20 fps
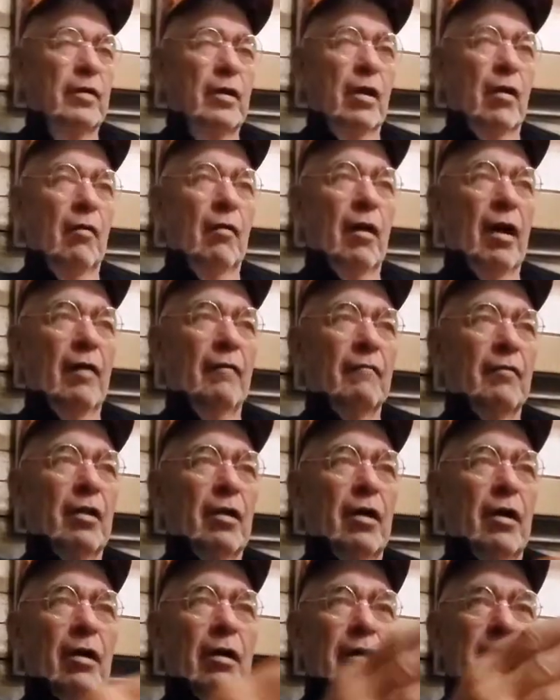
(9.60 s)
You don't have a
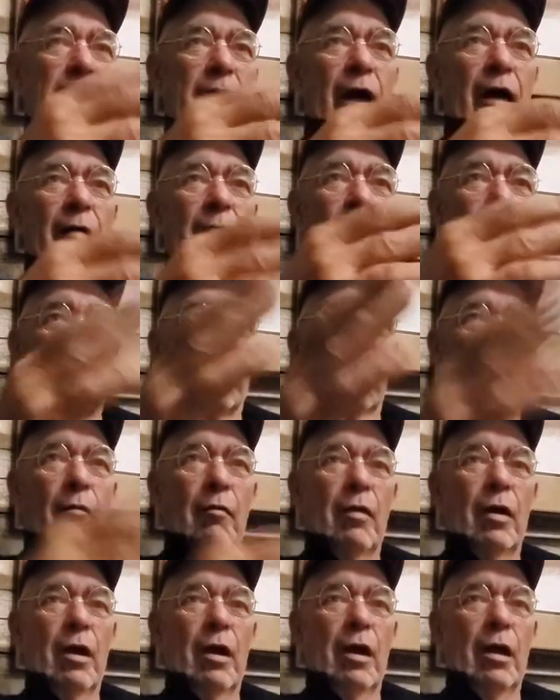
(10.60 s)
lot of time to go
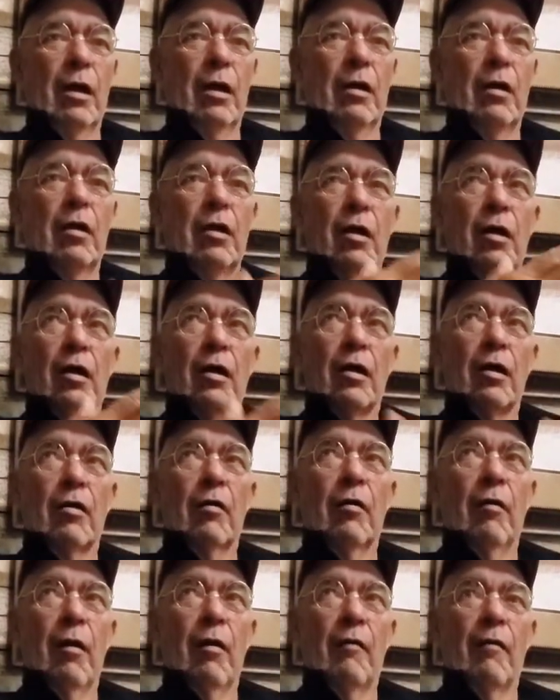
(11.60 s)
hunting,
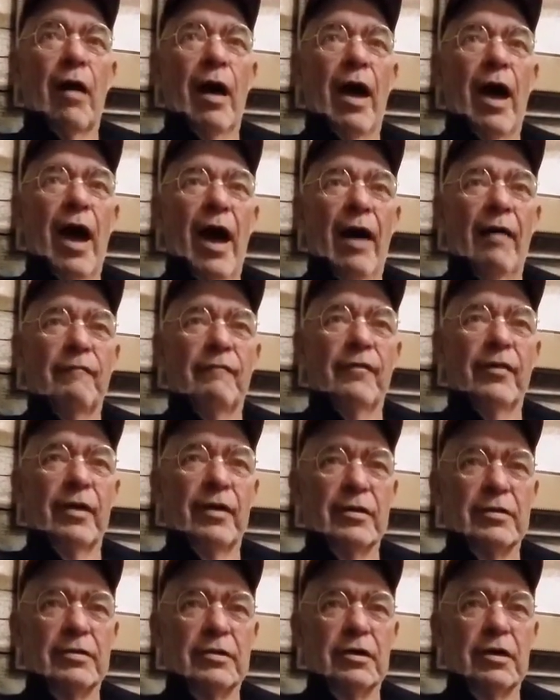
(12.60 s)
go on a high
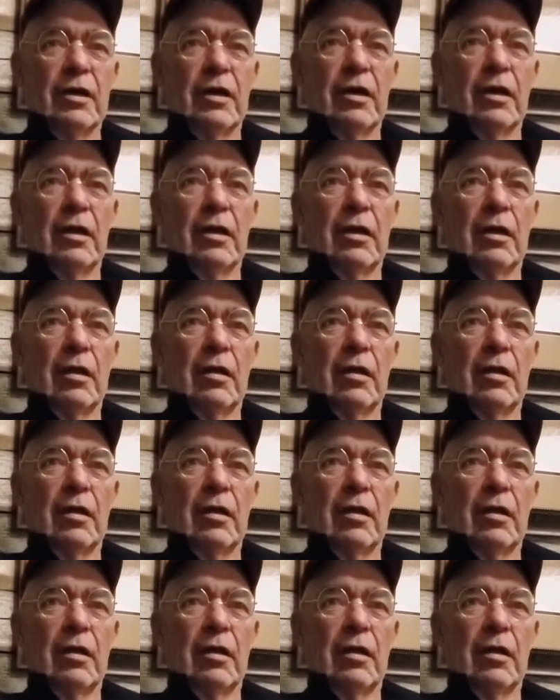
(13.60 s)
fence hunt.